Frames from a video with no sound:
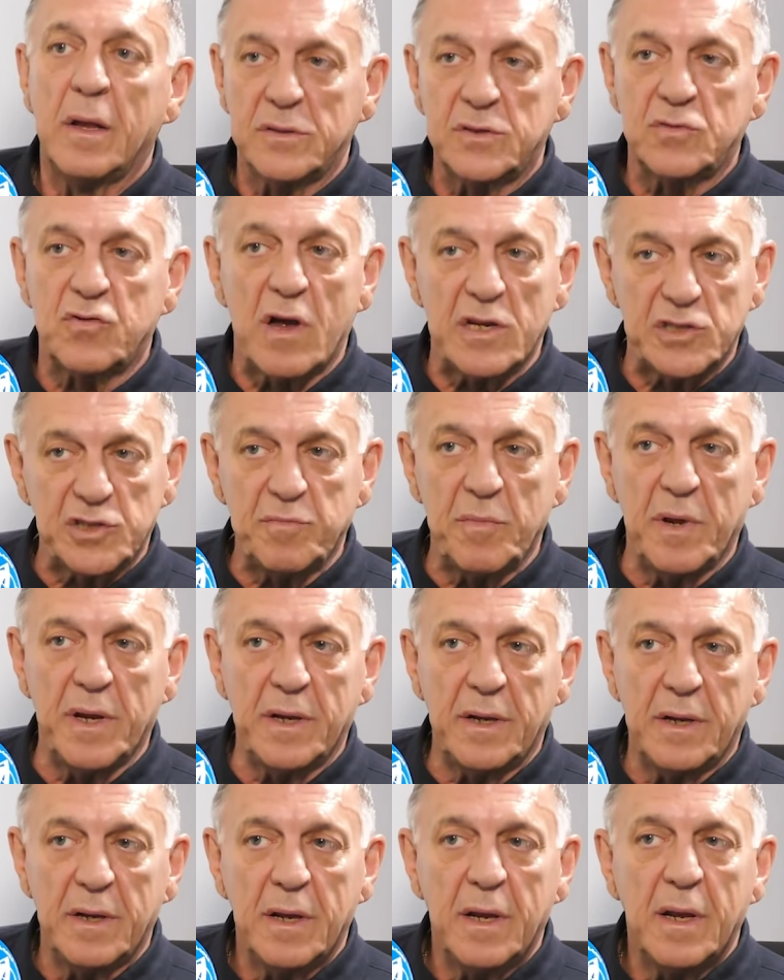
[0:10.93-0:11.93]
Trust
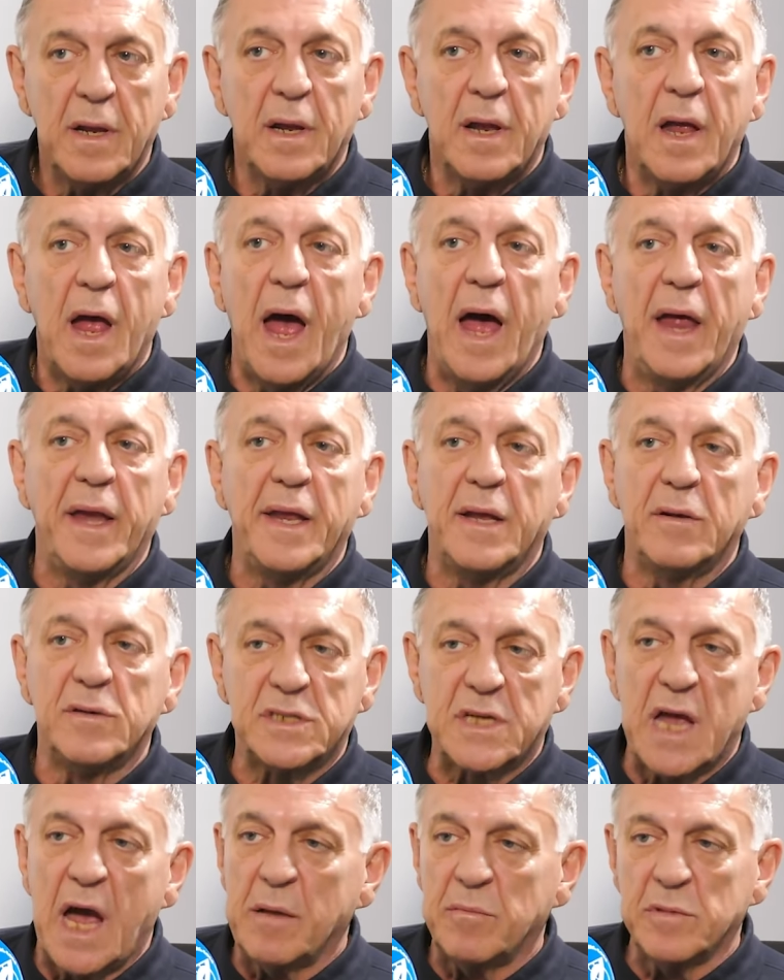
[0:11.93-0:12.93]
me, and he
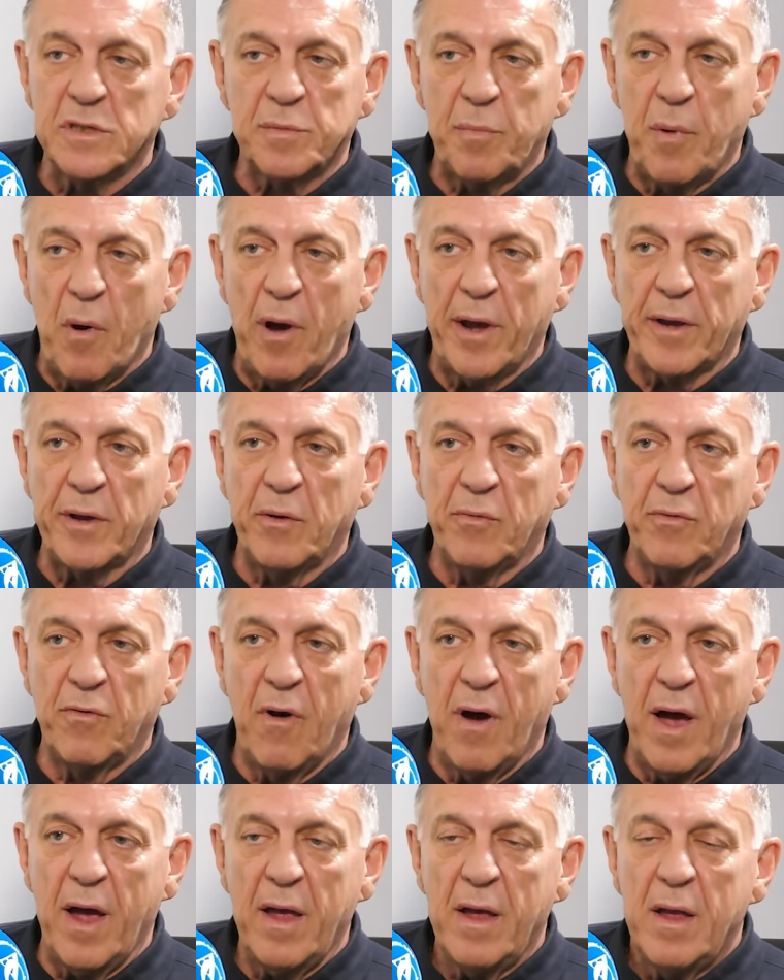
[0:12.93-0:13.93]
was game as a biker,
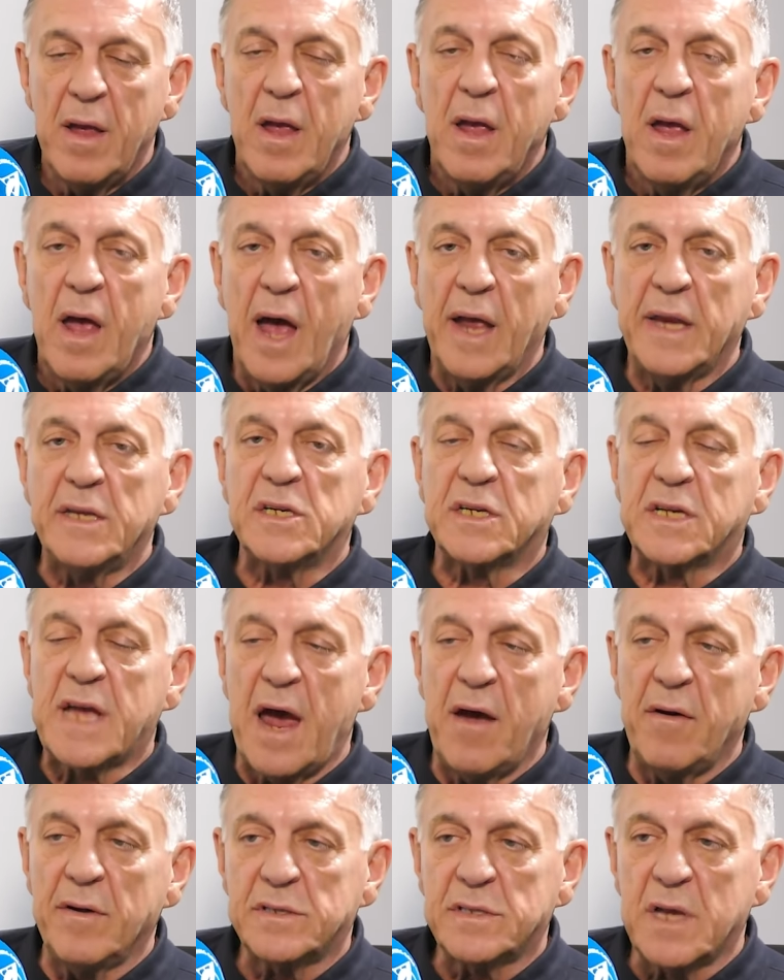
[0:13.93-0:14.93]
right? And he's a
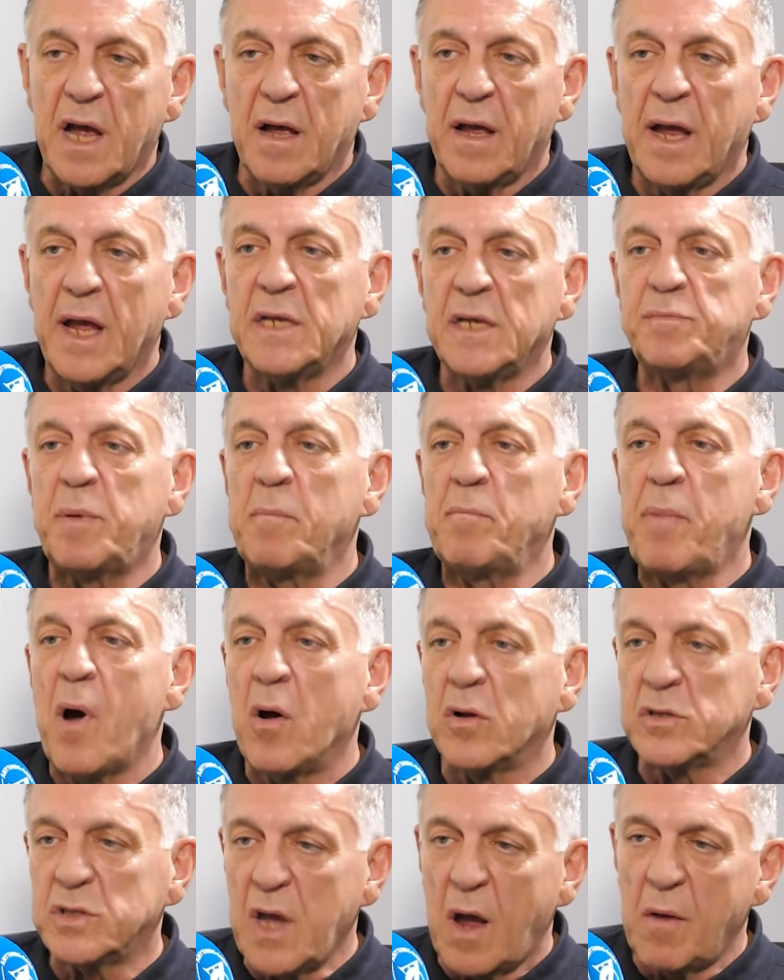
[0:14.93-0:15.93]
character. He's been
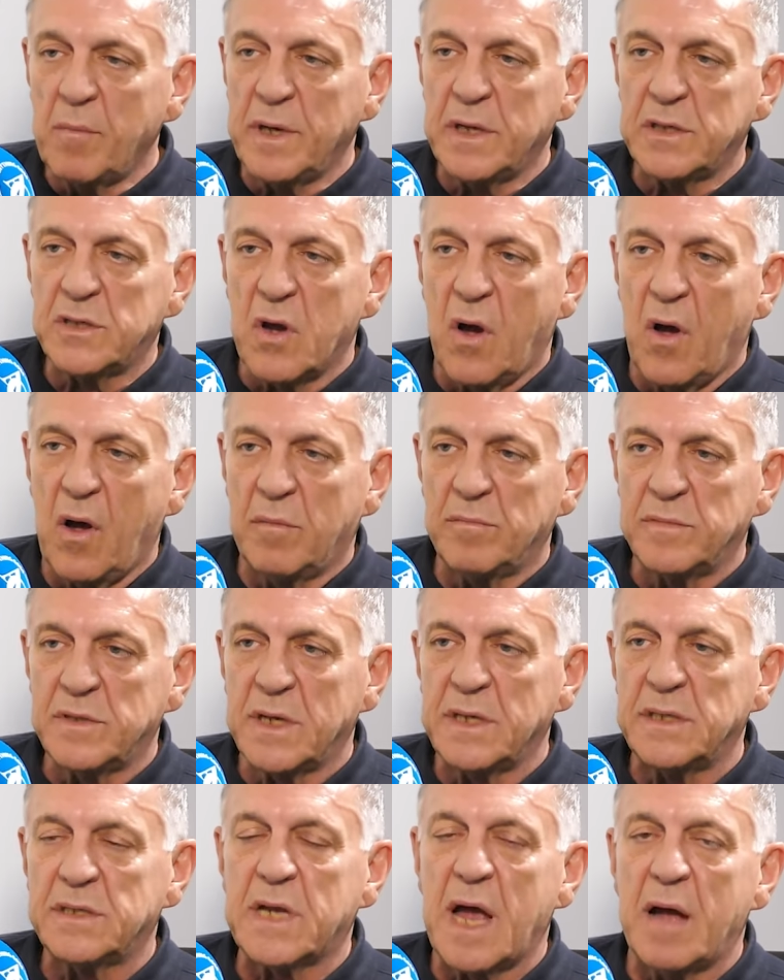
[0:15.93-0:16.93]
barred so many times,
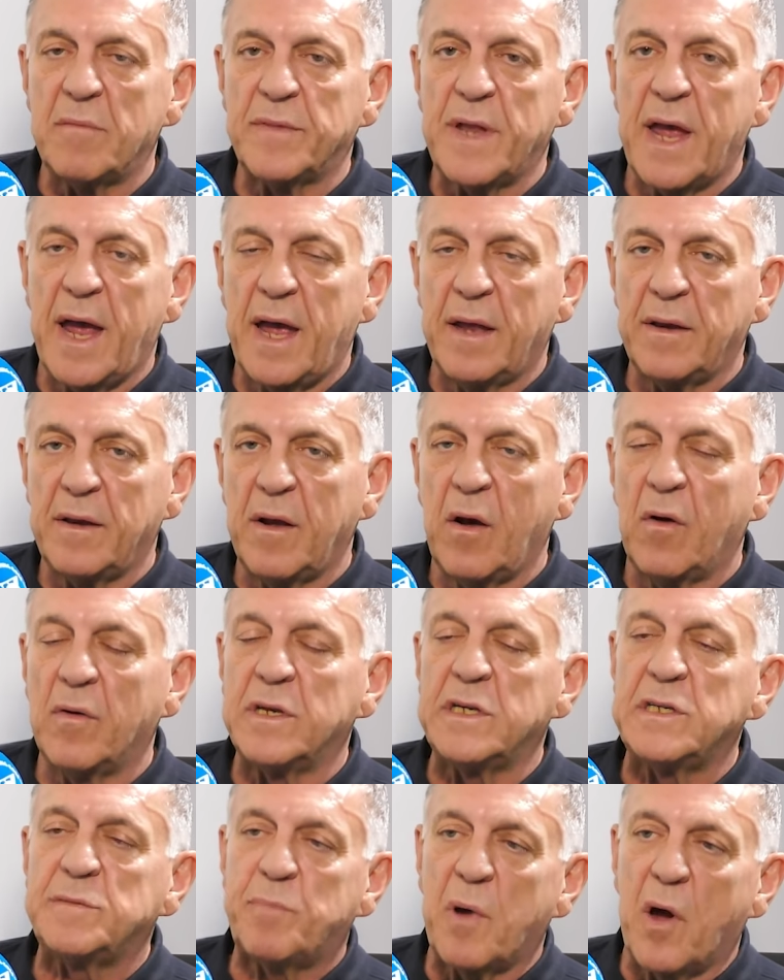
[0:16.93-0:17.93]
and he's come down
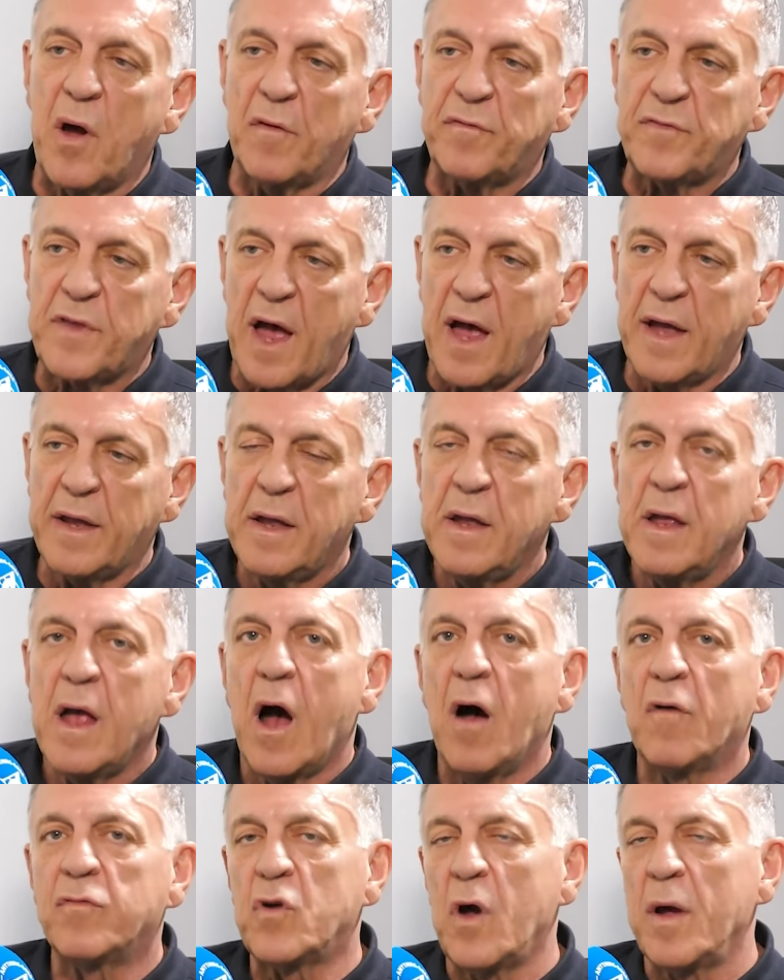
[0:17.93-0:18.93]
on his birthday.
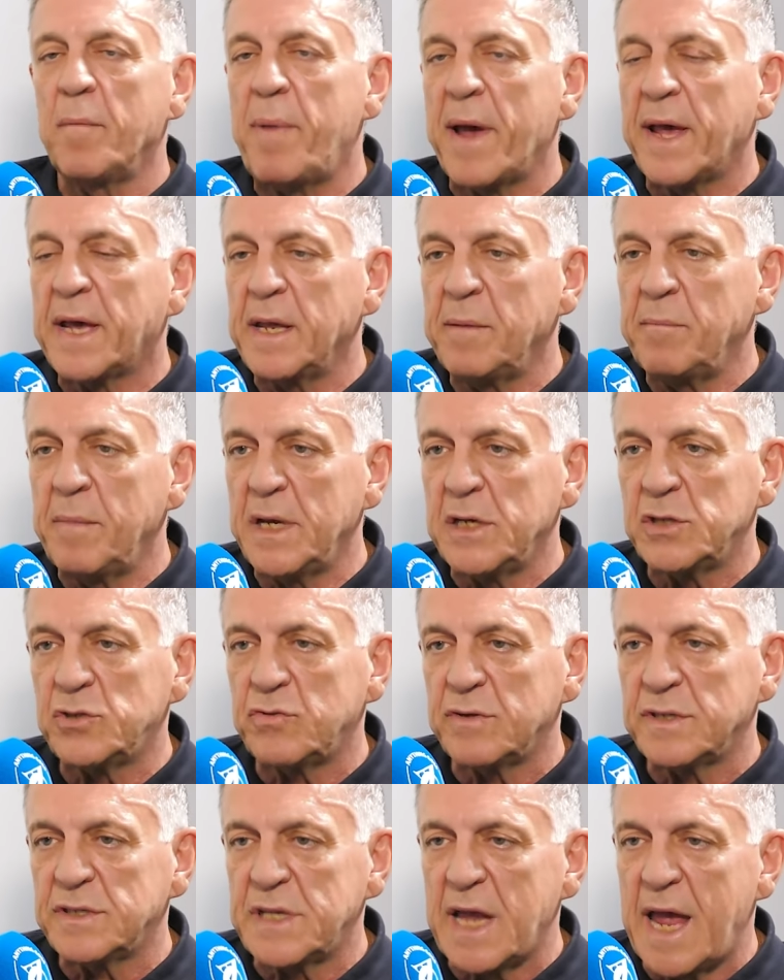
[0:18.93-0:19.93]
I've got him back in
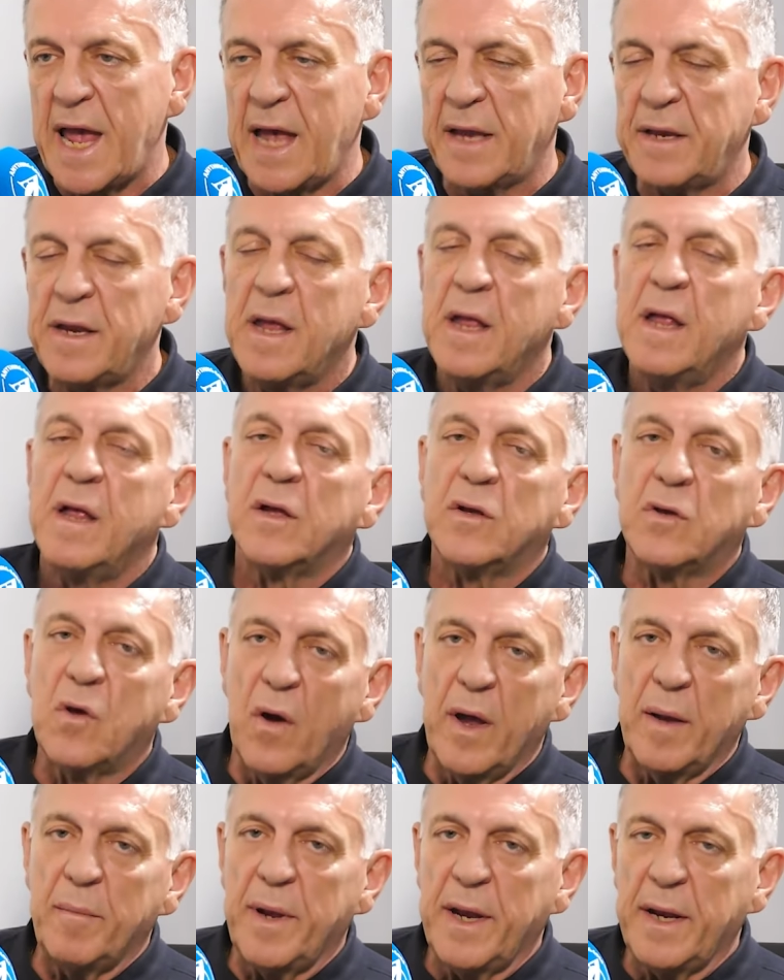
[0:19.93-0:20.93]
Ministry of Sound,
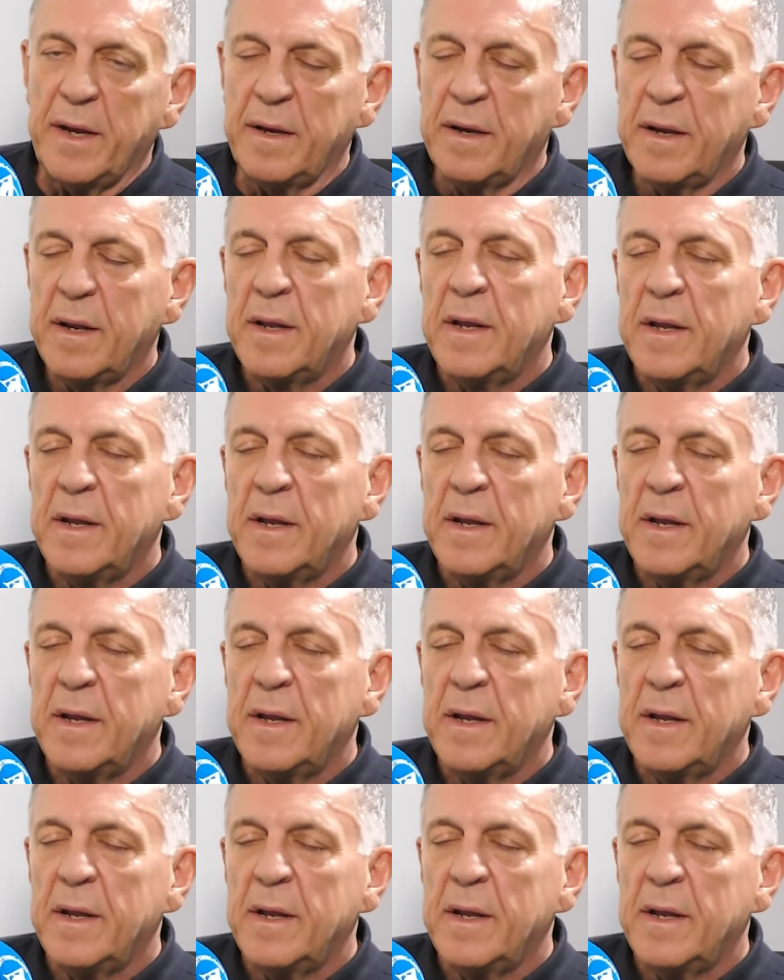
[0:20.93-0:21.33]
got him in.